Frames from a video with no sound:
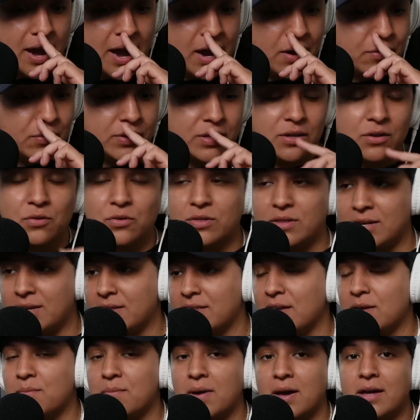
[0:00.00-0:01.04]
I really don't think
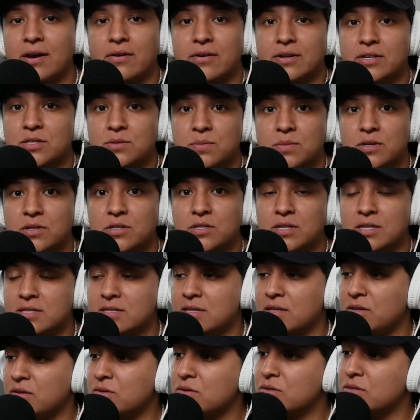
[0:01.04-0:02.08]
they matter as much as
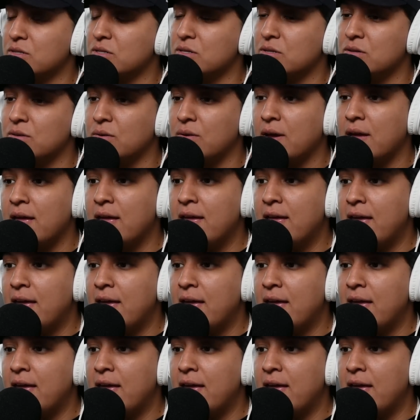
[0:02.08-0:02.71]
they used to,